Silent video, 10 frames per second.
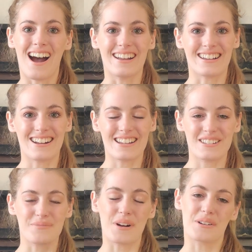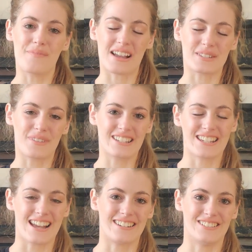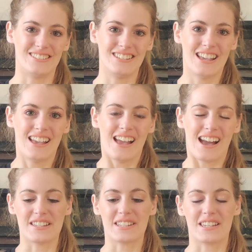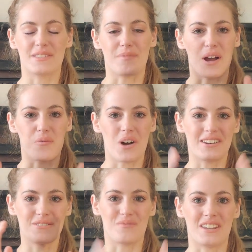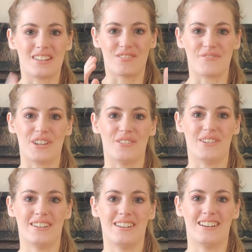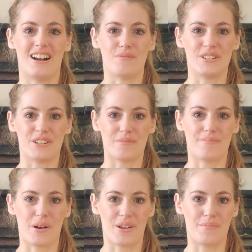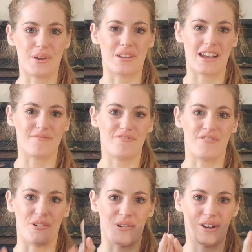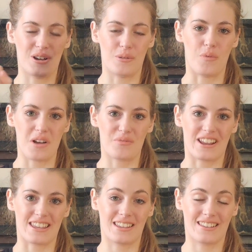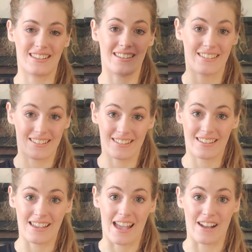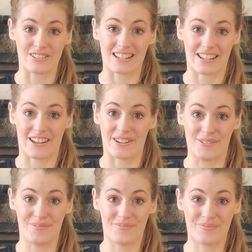Hi guys, welcome back to my channel. This is my 1 week review. I've been doing bootcamp for 1 week. How did it go?